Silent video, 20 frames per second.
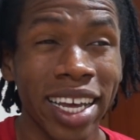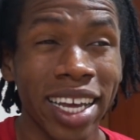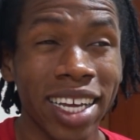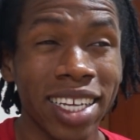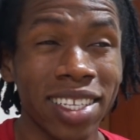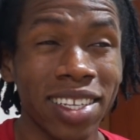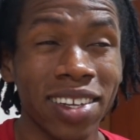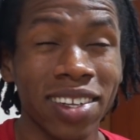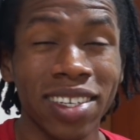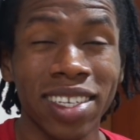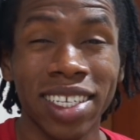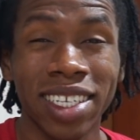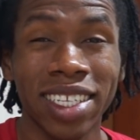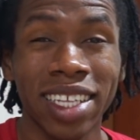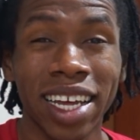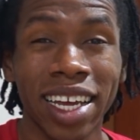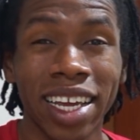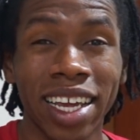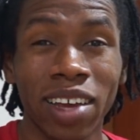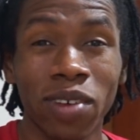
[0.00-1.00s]
because I was just
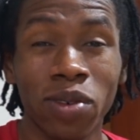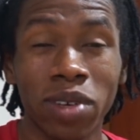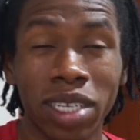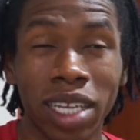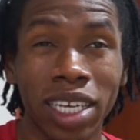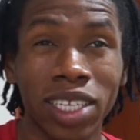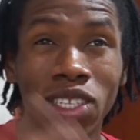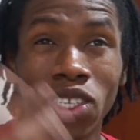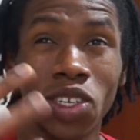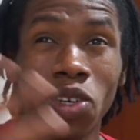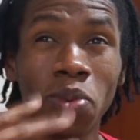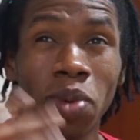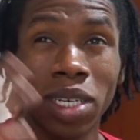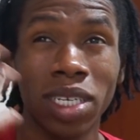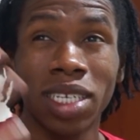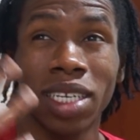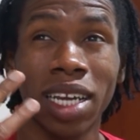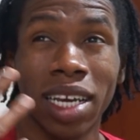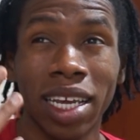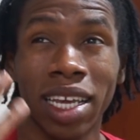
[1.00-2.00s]
like, it was like too
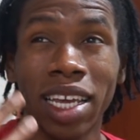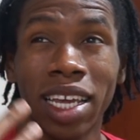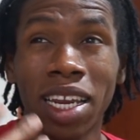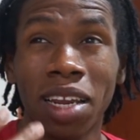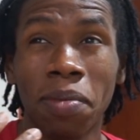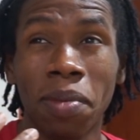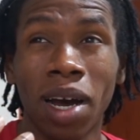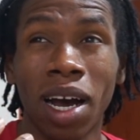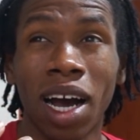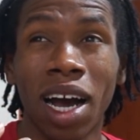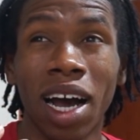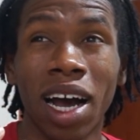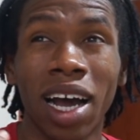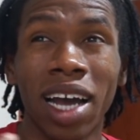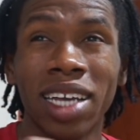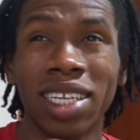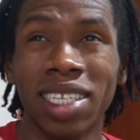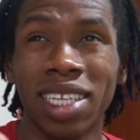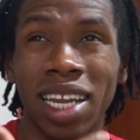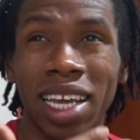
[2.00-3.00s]
much like getting in my
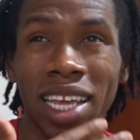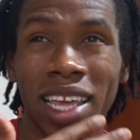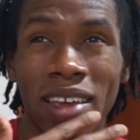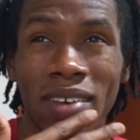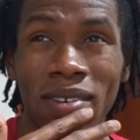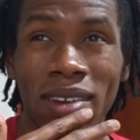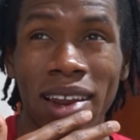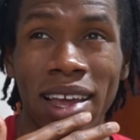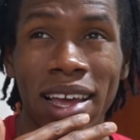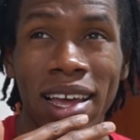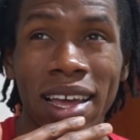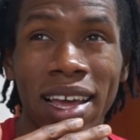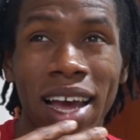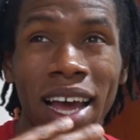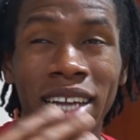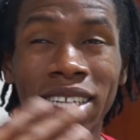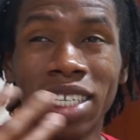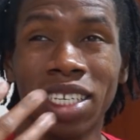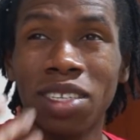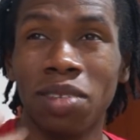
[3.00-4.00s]
eyes, and like even
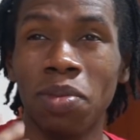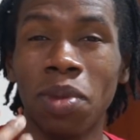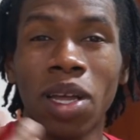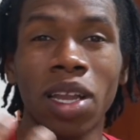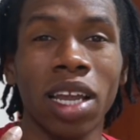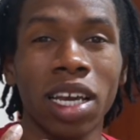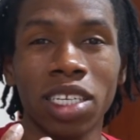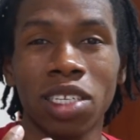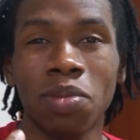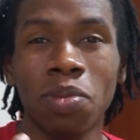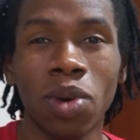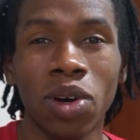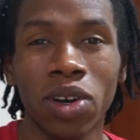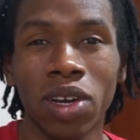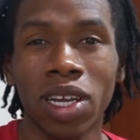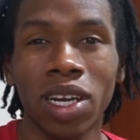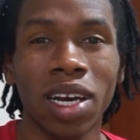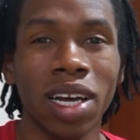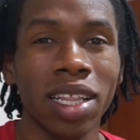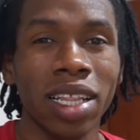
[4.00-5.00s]
I just smelled like
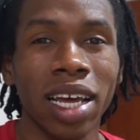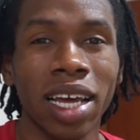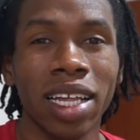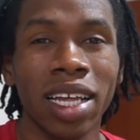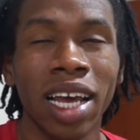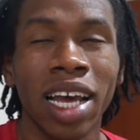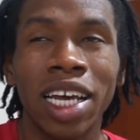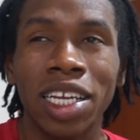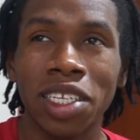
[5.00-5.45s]
smoke and all that.